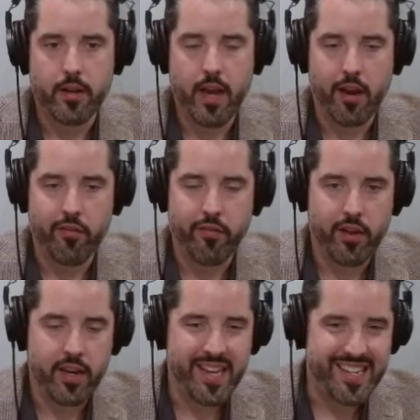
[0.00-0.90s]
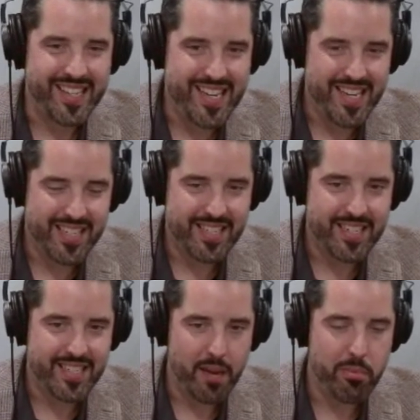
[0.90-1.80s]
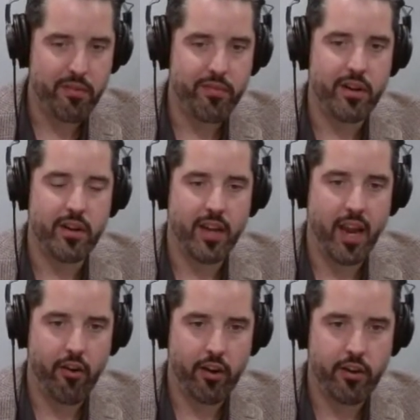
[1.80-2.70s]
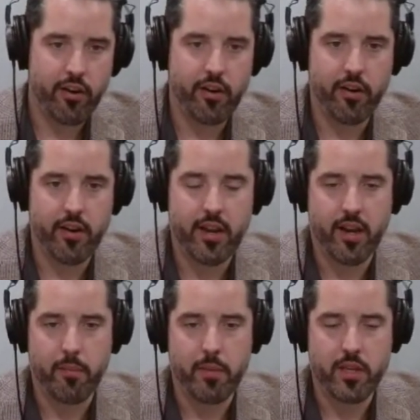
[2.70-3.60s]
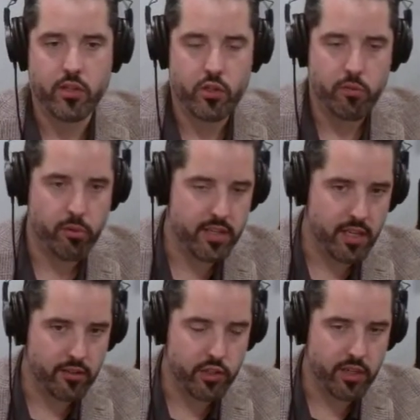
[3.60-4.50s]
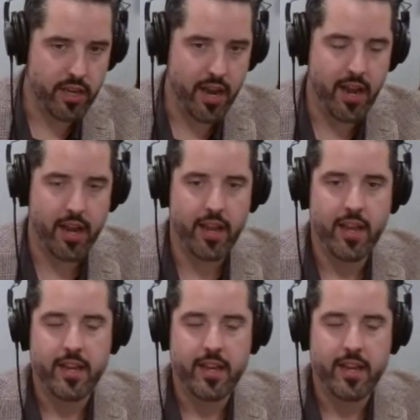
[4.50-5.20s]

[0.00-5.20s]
kind of an elitist type of a character. He's a super intelligent guy.